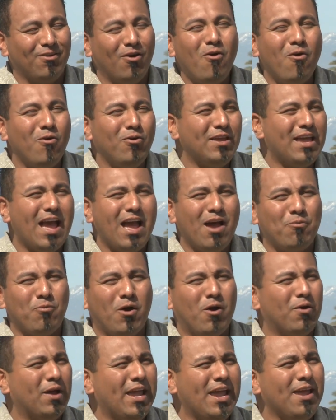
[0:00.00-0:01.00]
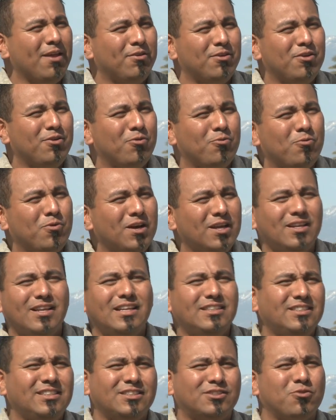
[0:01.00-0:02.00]
Oh yeah, well, hey, you know what?
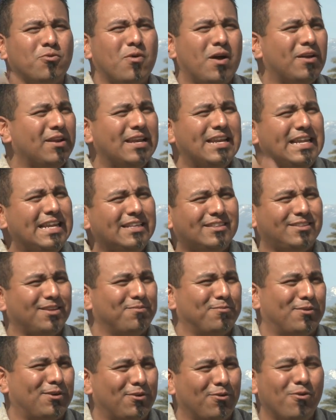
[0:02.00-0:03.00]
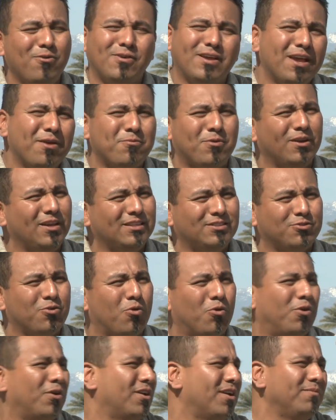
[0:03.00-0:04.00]
Let's just go out and eat somewhere. Okay, well, let's
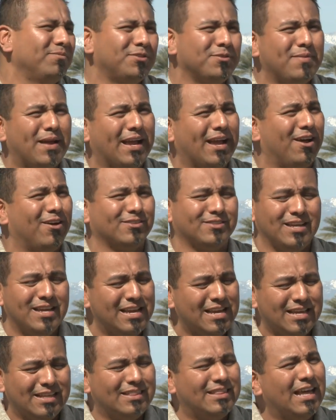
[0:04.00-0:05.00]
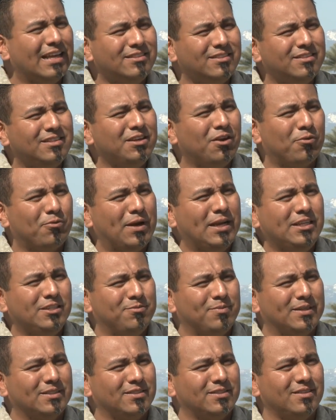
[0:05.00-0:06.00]
go, or come to my house. That's the
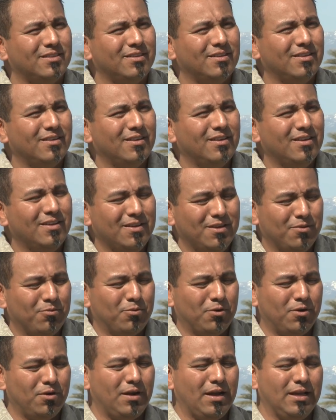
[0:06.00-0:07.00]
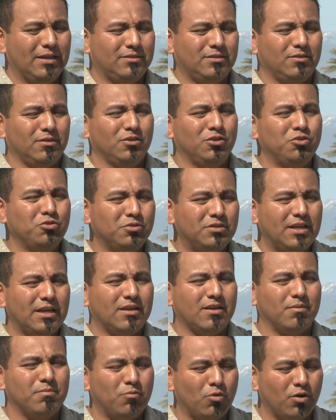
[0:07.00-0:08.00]
arrangements. Whereas you
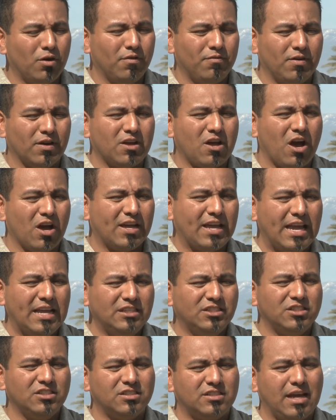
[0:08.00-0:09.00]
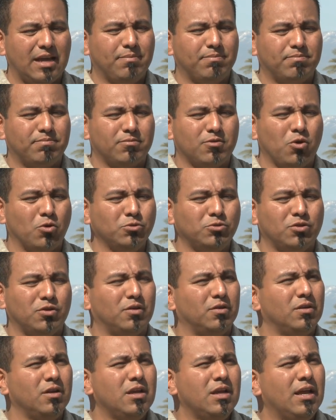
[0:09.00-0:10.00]
take a more of a Caucasian type
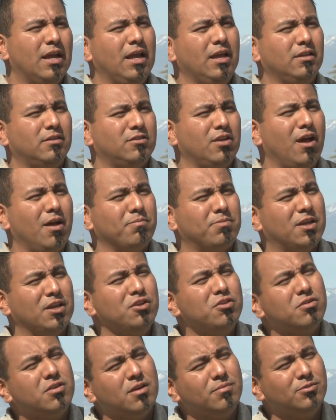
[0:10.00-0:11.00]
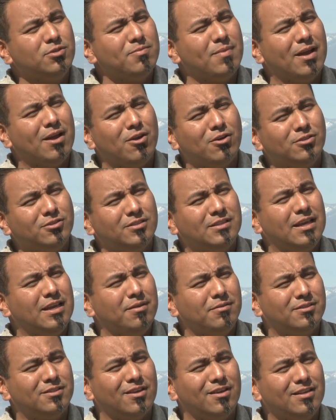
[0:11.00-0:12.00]
culture and, hey, Tom, can you come to my house,
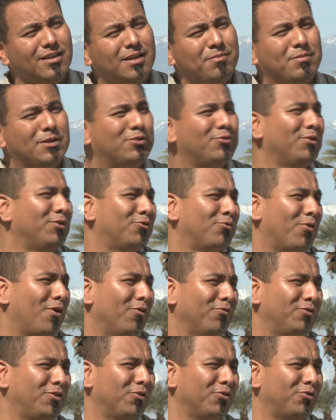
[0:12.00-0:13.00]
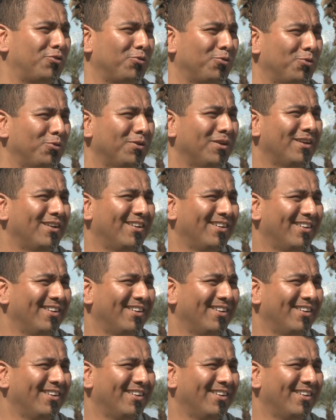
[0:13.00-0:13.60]
say Sunday between 12 to 2?